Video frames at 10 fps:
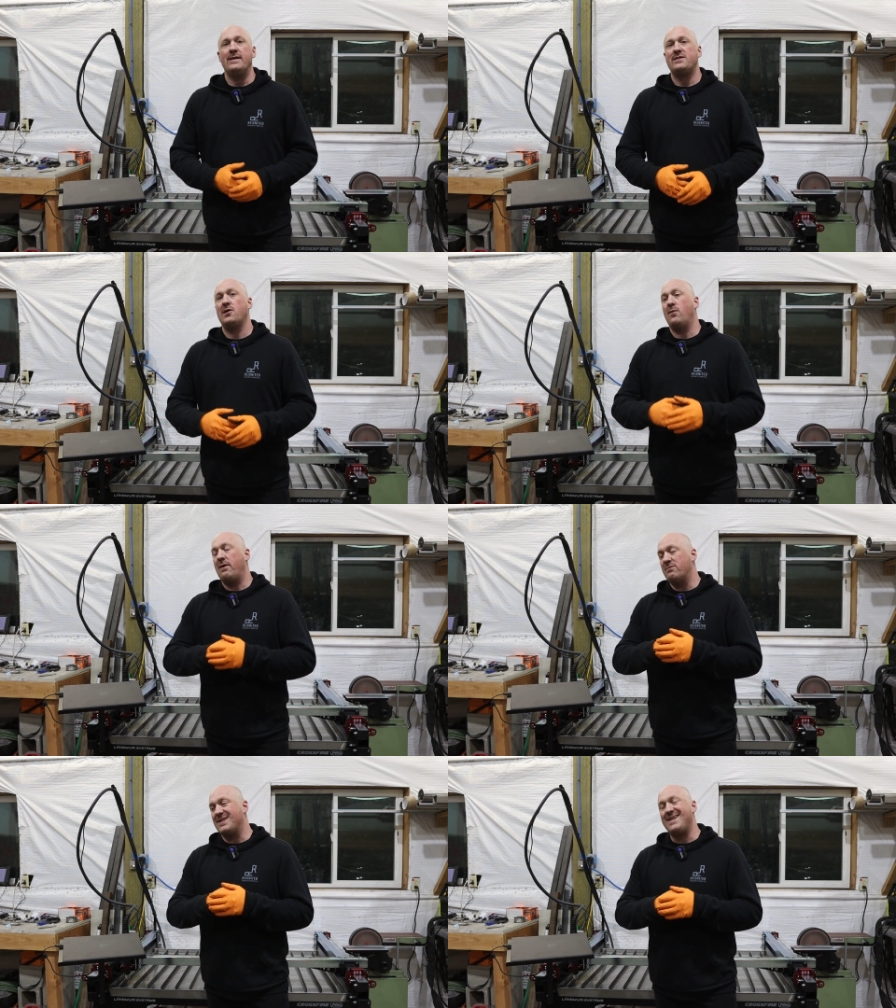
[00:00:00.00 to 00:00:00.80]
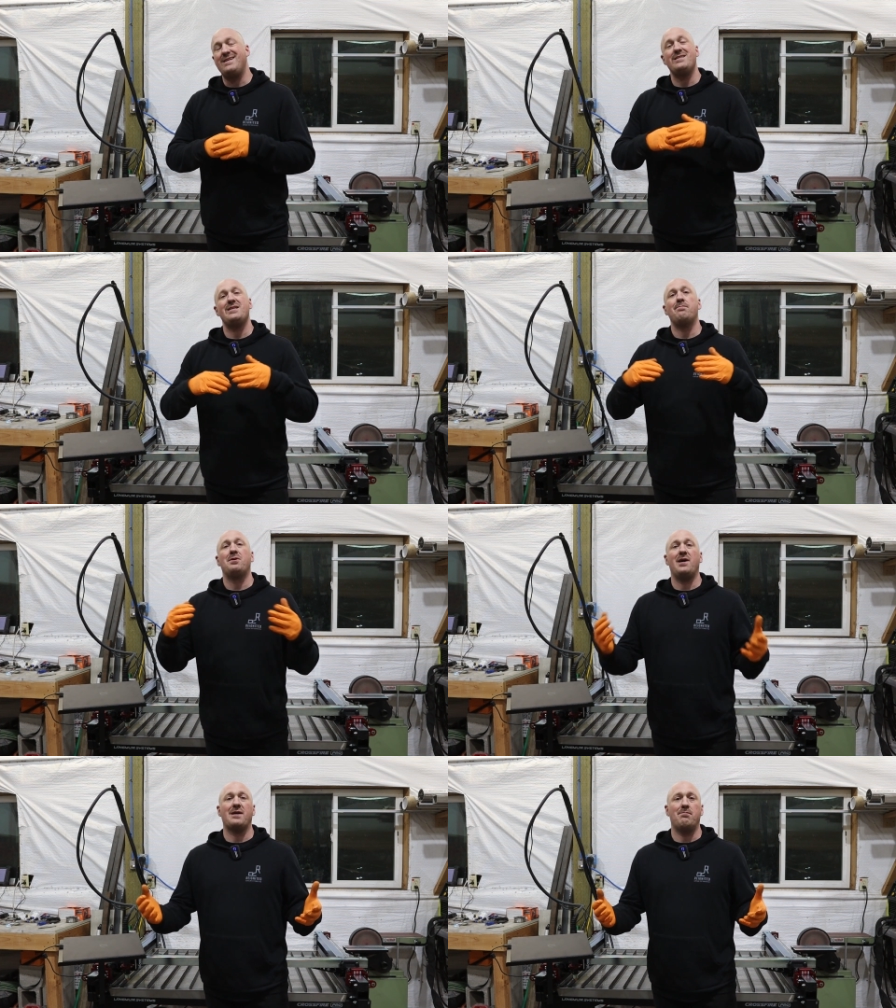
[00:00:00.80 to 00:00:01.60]
So it was an easy
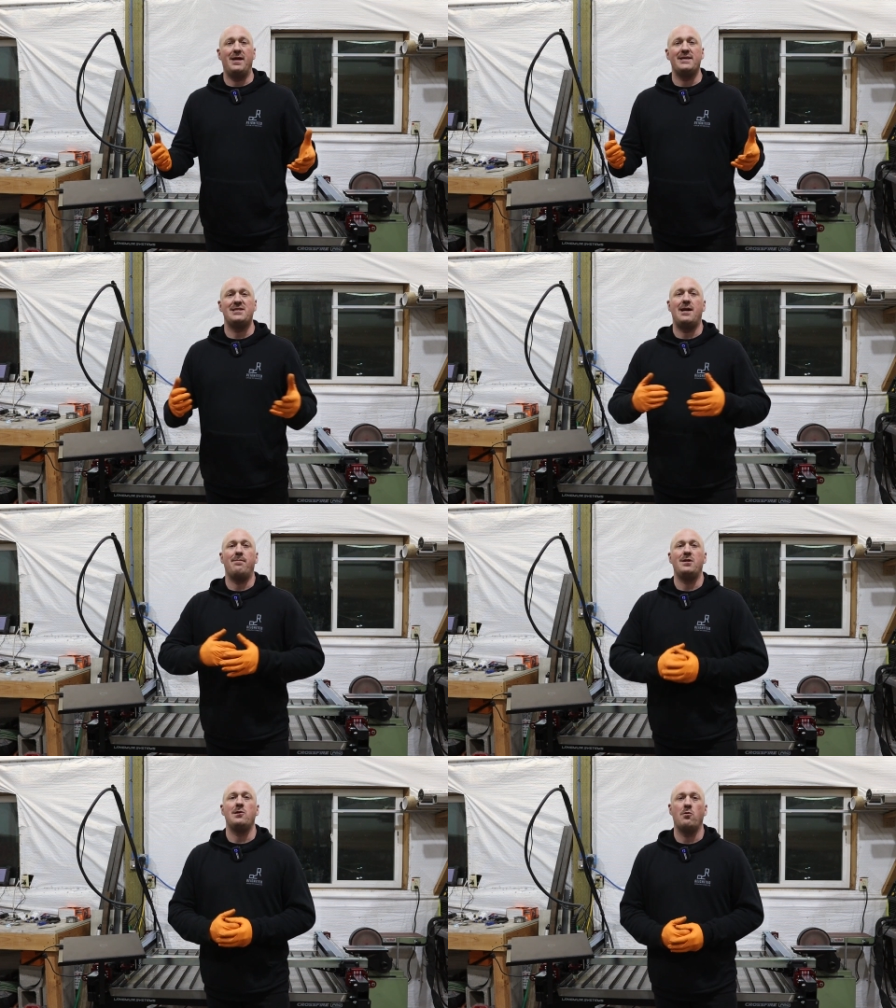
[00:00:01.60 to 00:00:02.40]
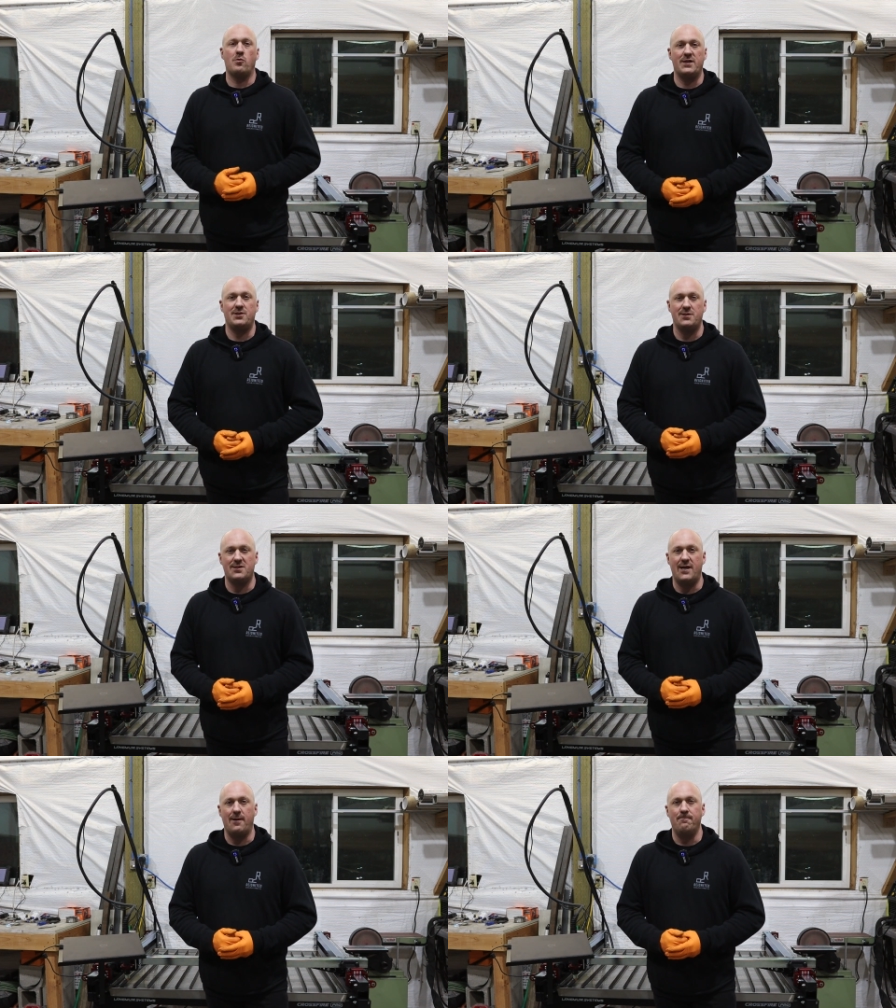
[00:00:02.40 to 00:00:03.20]
plug and play setup, no
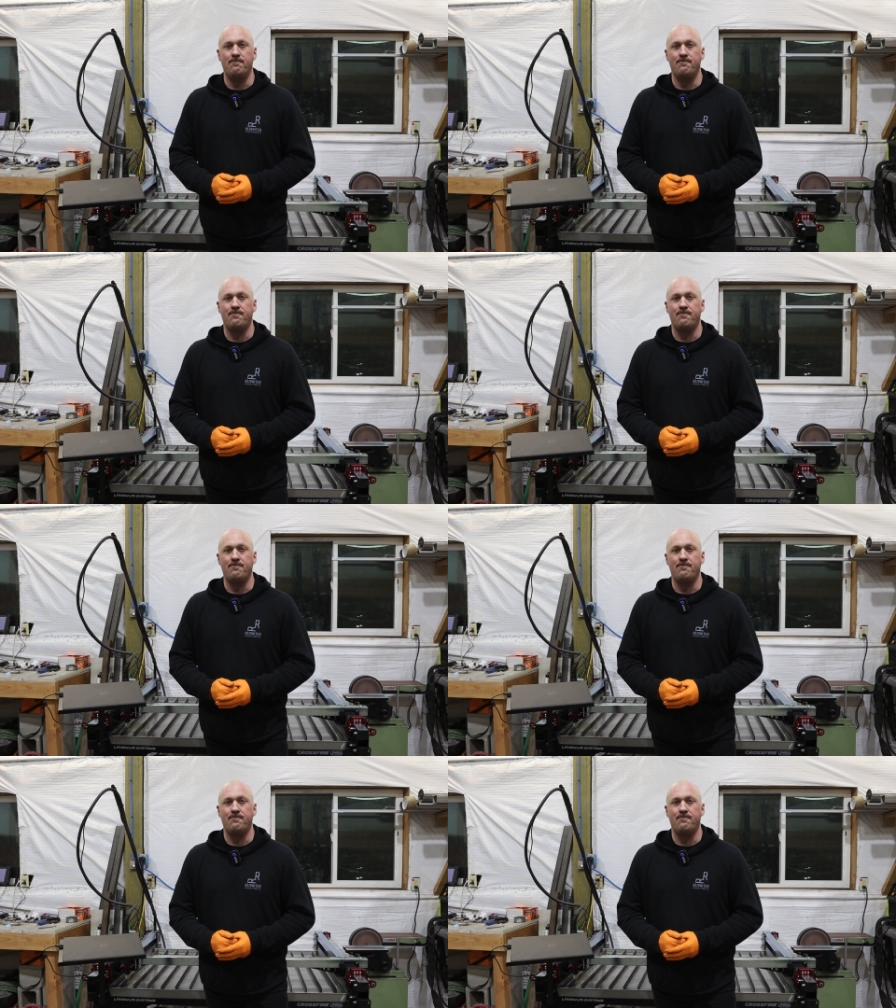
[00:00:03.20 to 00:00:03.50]
questions there.